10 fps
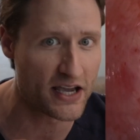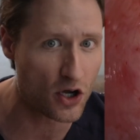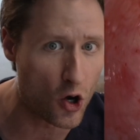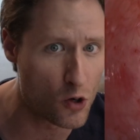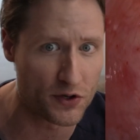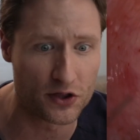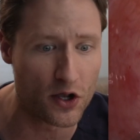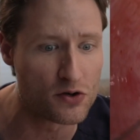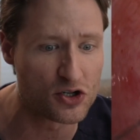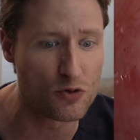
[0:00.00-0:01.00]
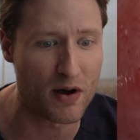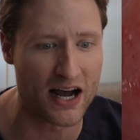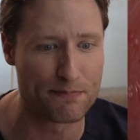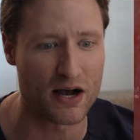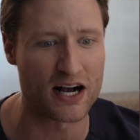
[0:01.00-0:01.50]
and they go home with no
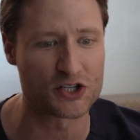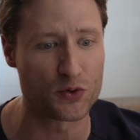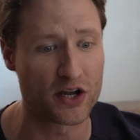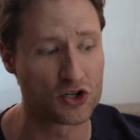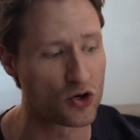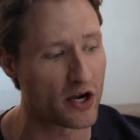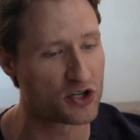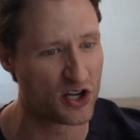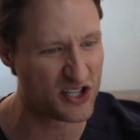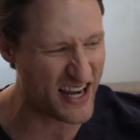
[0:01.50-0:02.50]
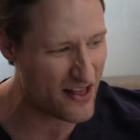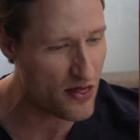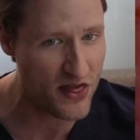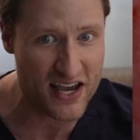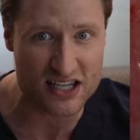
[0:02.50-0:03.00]
supine posturing instructions.
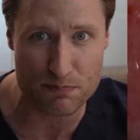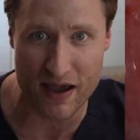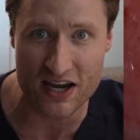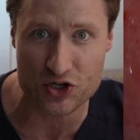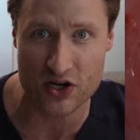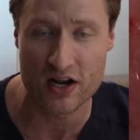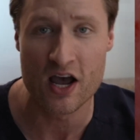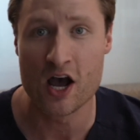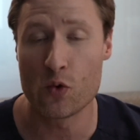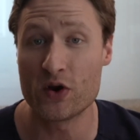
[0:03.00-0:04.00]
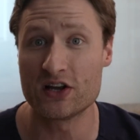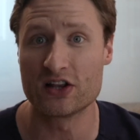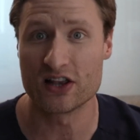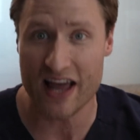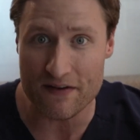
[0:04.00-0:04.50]
In this patient, we
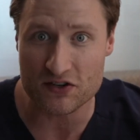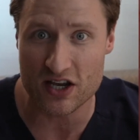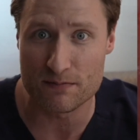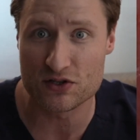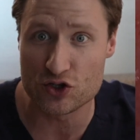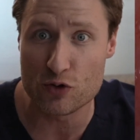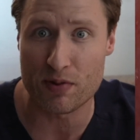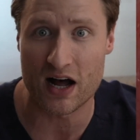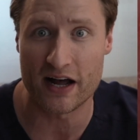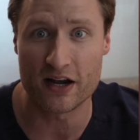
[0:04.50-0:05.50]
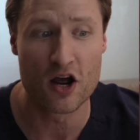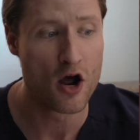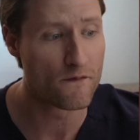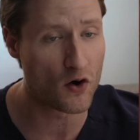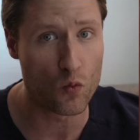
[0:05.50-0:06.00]
left him supine
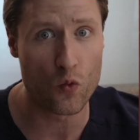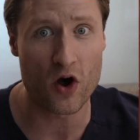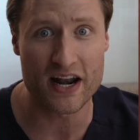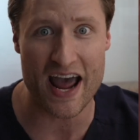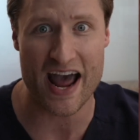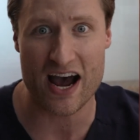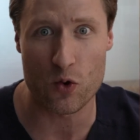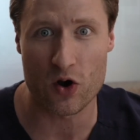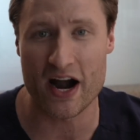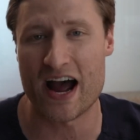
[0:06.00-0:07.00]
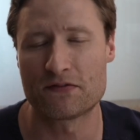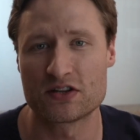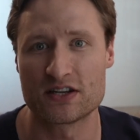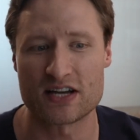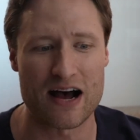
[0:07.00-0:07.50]
for 1 hour
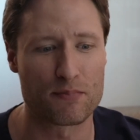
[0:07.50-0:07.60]
after this